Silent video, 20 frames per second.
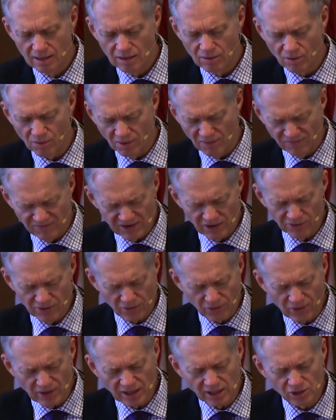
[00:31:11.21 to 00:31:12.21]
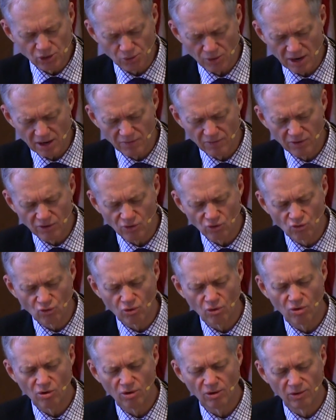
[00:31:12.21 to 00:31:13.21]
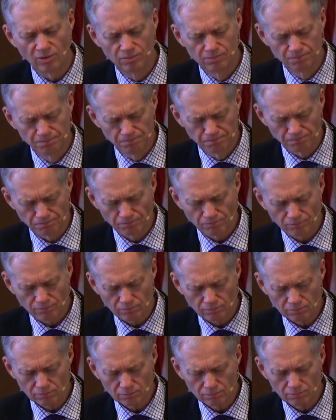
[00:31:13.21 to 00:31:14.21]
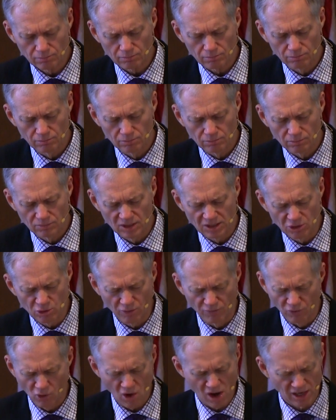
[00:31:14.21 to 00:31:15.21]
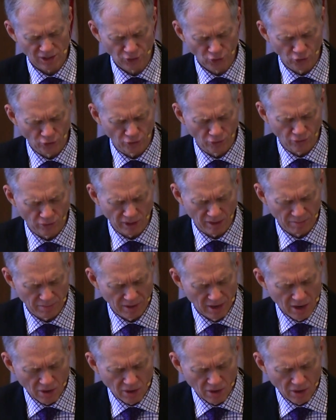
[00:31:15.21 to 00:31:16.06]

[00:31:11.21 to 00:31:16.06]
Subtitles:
When we feel that things are out of control, that you have lost your grip,